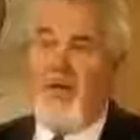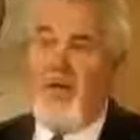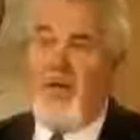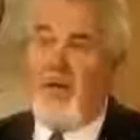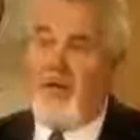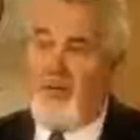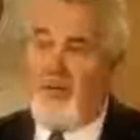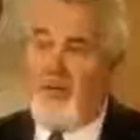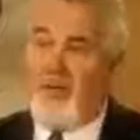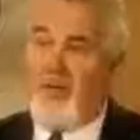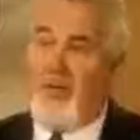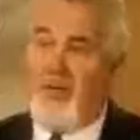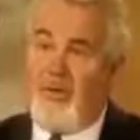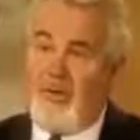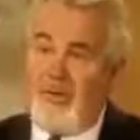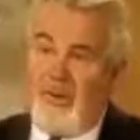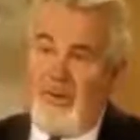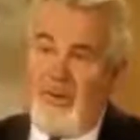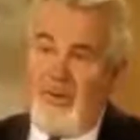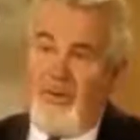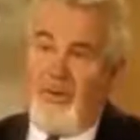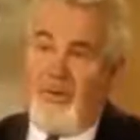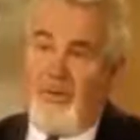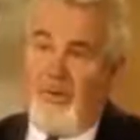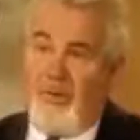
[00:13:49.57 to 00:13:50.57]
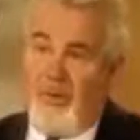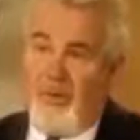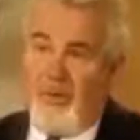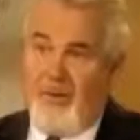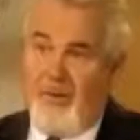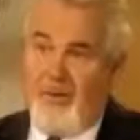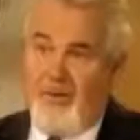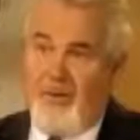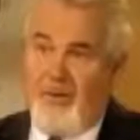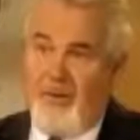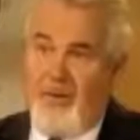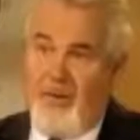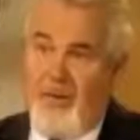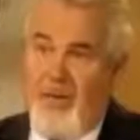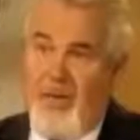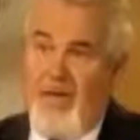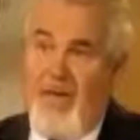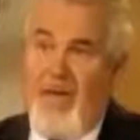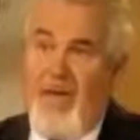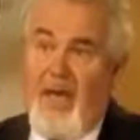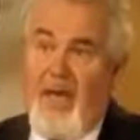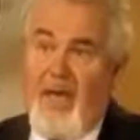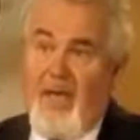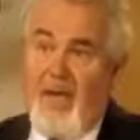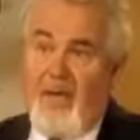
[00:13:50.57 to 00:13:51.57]
A cure is a cure.
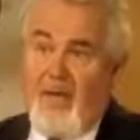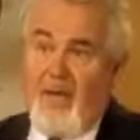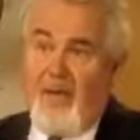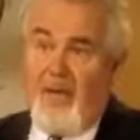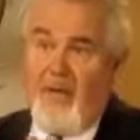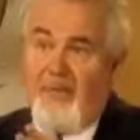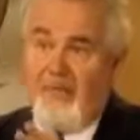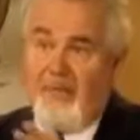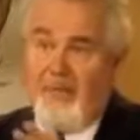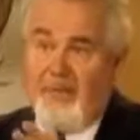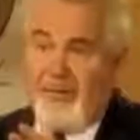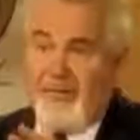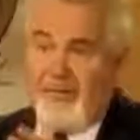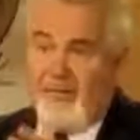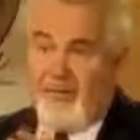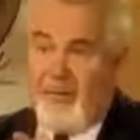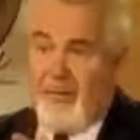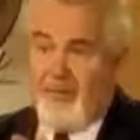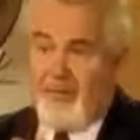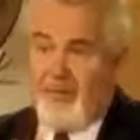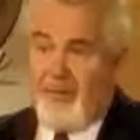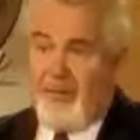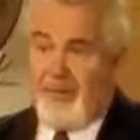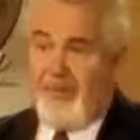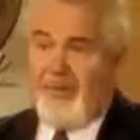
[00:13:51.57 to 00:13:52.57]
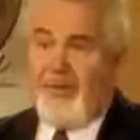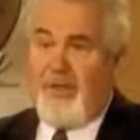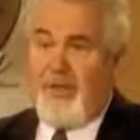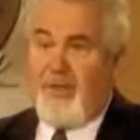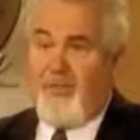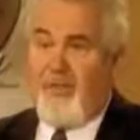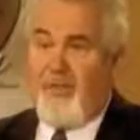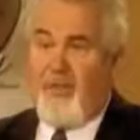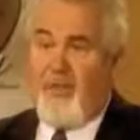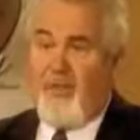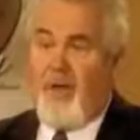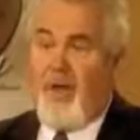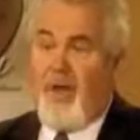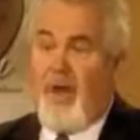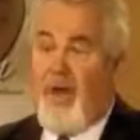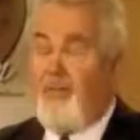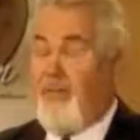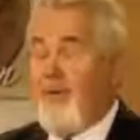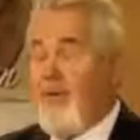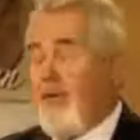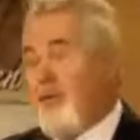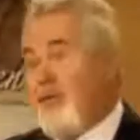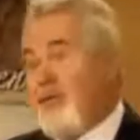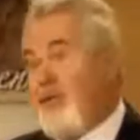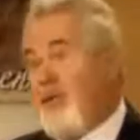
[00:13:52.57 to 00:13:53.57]
And if it's from placebo,
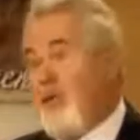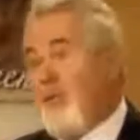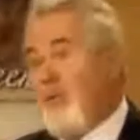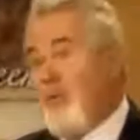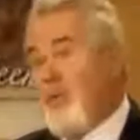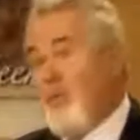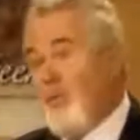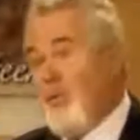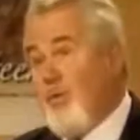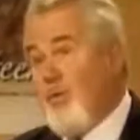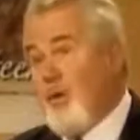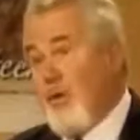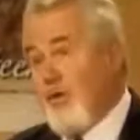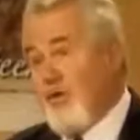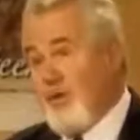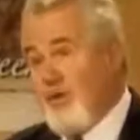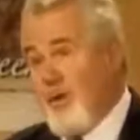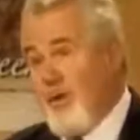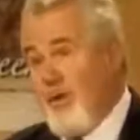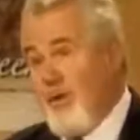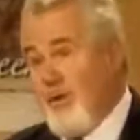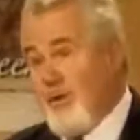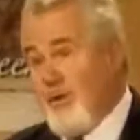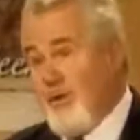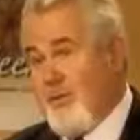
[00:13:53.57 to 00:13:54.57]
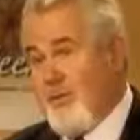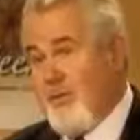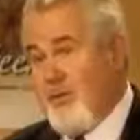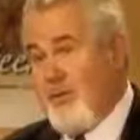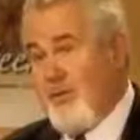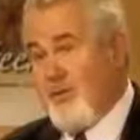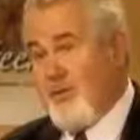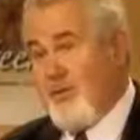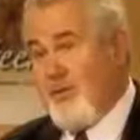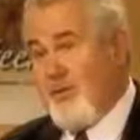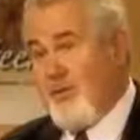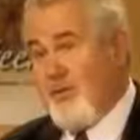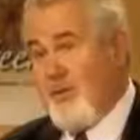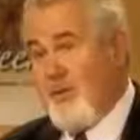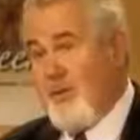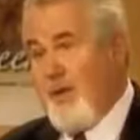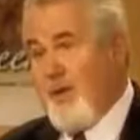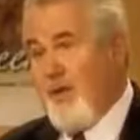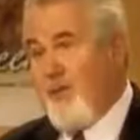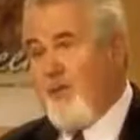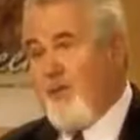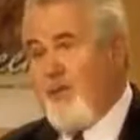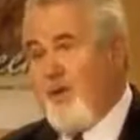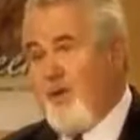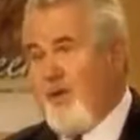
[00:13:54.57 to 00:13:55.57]
I'm not terribly worried as long as the patient is
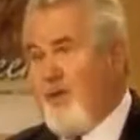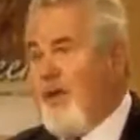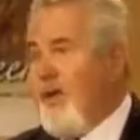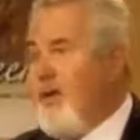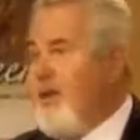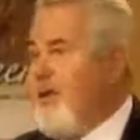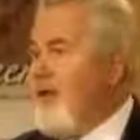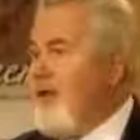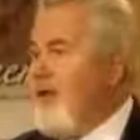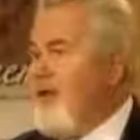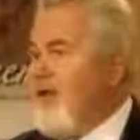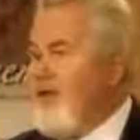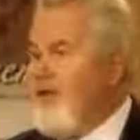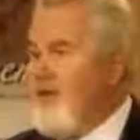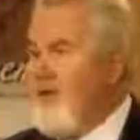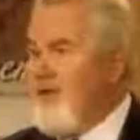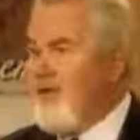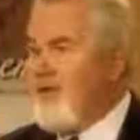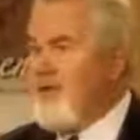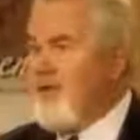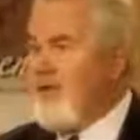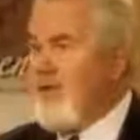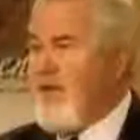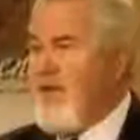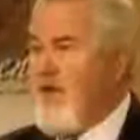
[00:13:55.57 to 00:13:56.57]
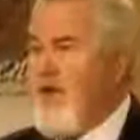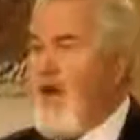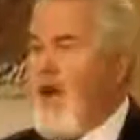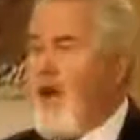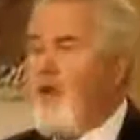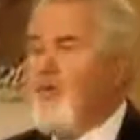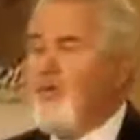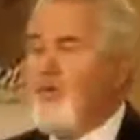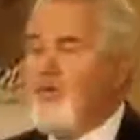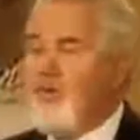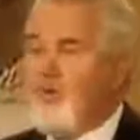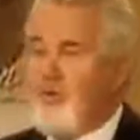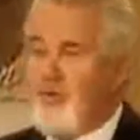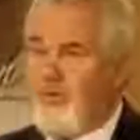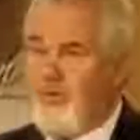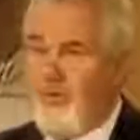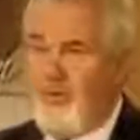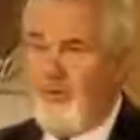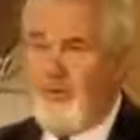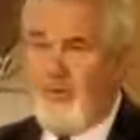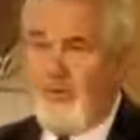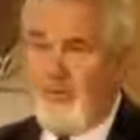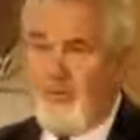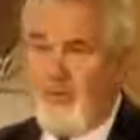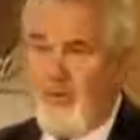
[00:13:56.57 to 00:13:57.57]
better. But this
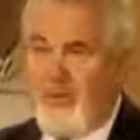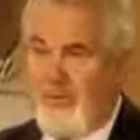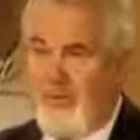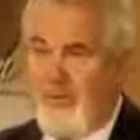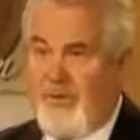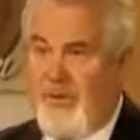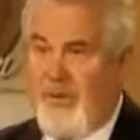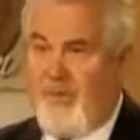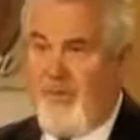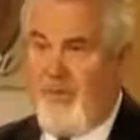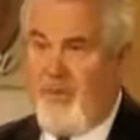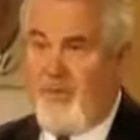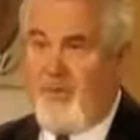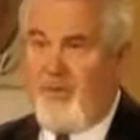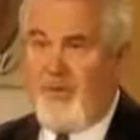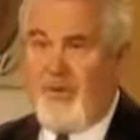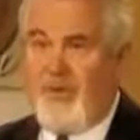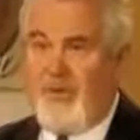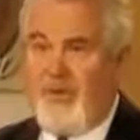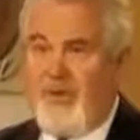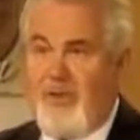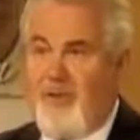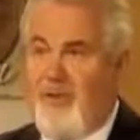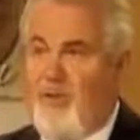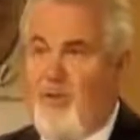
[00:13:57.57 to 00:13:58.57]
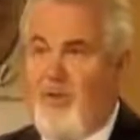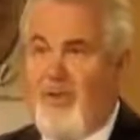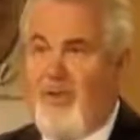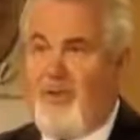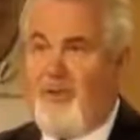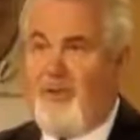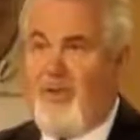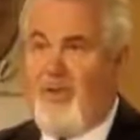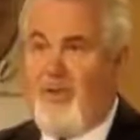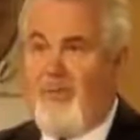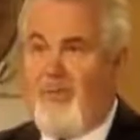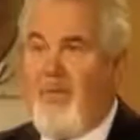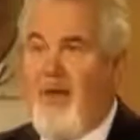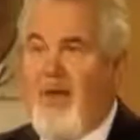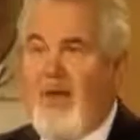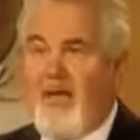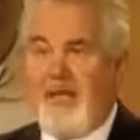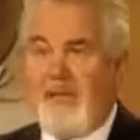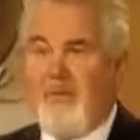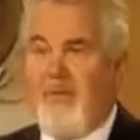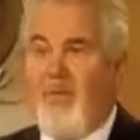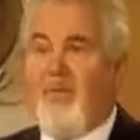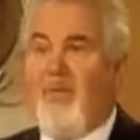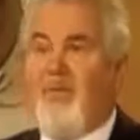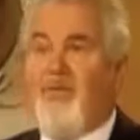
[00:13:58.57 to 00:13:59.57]
outstrips placebo. Placebo can be a
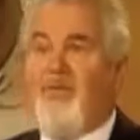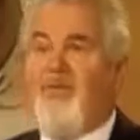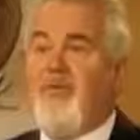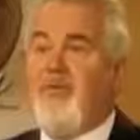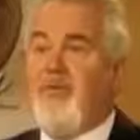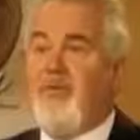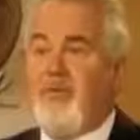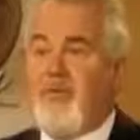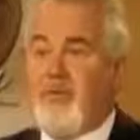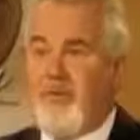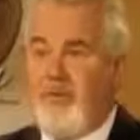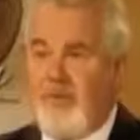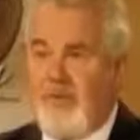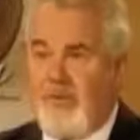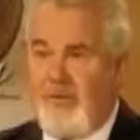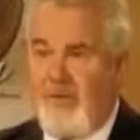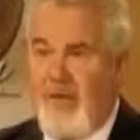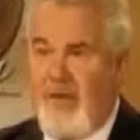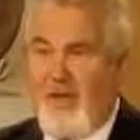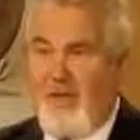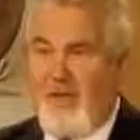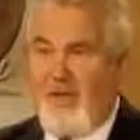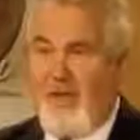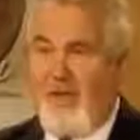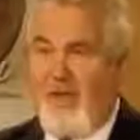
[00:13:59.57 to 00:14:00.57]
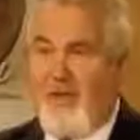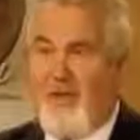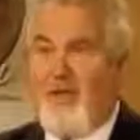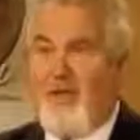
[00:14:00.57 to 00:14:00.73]
maximum of 30%.